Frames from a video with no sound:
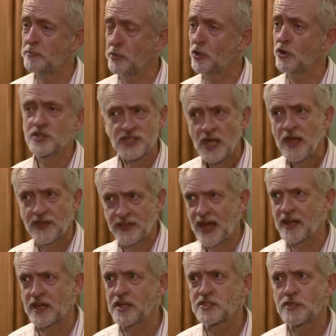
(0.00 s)
poorest.
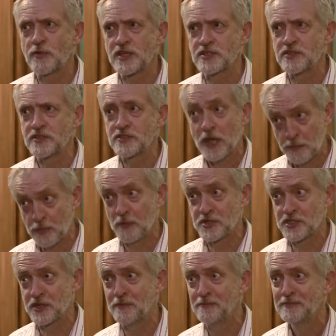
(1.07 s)
That gets a resonance, I
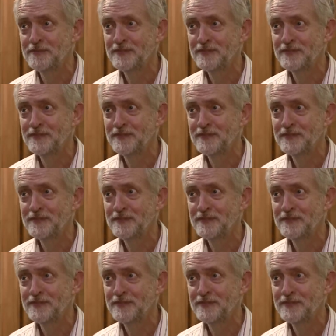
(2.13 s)
promise you.